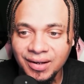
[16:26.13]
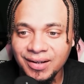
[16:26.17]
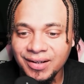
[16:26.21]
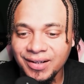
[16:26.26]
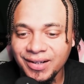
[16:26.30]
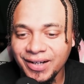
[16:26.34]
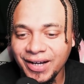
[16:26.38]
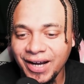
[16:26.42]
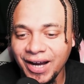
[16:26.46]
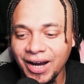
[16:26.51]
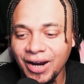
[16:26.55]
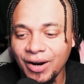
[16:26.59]

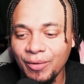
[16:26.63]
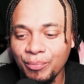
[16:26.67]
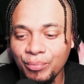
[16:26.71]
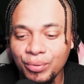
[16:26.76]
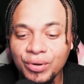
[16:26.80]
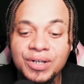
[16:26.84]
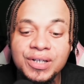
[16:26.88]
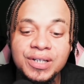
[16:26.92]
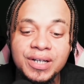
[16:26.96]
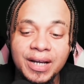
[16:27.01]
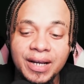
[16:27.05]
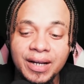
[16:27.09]
I
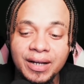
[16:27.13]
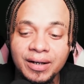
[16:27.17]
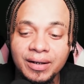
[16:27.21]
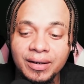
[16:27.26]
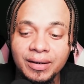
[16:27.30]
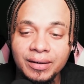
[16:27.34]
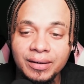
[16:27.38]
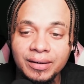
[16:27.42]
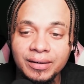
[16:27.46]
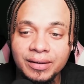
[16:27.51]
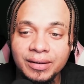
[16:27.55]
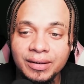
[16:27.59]
appreciate
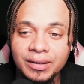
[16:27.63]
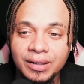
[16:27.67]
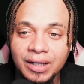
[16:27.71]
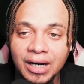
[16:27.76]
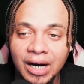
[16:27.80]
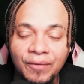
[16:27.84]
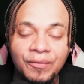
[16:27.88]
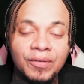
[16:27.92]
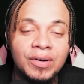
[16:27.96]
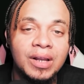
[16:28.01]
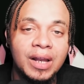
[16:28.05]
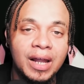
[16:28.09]

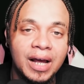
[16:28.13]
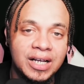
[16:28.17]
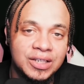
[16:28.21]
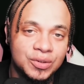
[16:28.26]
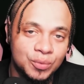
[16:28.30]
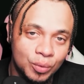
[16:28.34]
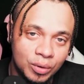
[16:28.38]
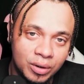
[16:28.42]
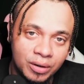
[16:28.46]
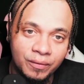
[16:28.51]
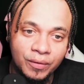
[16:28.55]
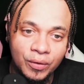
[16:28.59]
every last
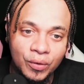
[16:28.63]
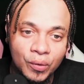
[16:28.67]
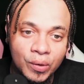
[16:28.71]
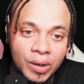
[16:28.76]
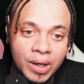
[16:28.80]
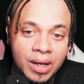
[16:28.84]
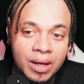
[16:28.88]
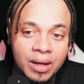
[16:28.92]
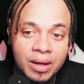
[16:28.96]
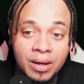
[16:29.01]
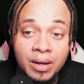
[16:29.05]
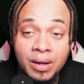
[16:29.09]
one of you.
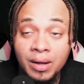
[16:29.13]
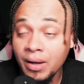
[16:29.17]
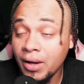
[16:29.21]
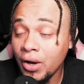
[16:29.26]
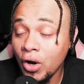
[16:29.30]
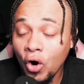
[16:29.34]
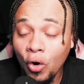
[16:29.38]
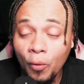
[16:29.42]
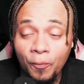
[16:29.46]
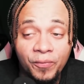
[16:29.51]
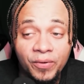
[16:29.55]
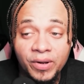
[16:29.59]

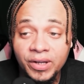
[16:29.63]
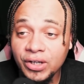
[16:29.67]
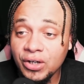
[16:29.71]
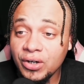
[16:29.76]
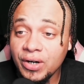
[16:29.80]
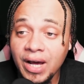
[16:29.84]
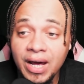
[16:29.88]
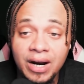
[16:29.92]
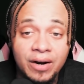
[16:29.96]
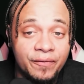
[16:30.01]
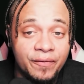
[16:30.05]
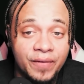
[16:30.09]
Hopefully you're
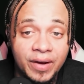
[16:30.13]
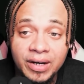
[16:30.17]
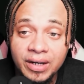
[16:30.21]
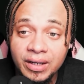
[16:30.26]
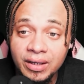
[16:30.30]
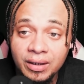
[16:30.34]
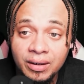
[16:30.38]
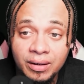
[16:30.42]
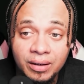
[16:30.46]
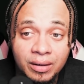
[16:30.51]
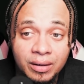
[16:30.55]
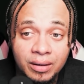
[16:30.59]
not
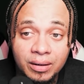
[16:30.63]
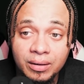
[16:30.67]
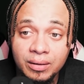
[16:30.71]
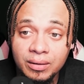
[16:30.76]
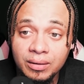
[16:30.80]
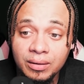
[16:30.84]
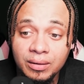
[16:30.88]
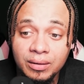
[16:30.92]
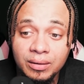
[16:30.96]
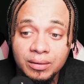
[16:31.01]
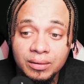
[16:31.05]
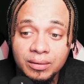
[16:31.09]
offended
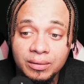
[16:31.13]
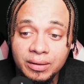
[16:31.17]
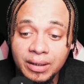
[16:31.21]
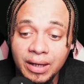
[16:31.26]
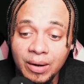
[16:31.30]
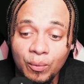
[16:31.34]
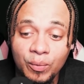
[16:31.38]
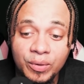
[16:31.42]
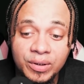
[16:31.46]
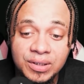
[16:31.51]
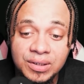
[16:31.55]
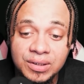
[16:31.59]

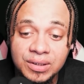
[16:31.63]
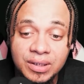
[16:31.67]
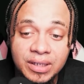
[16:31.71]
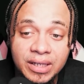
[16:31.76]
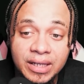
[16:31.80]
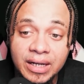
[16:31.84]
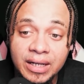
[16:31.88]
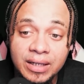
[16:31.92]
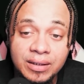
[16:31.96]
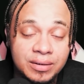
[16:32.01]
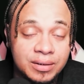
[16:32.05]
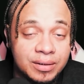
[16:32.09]
that we just
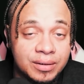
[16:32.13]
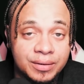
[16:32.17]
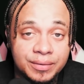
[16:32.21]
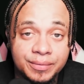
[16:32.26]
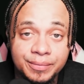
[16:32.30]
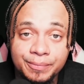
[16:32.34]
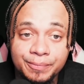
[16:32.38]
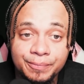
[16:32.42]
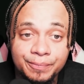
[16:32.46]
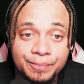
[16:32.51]
needed to,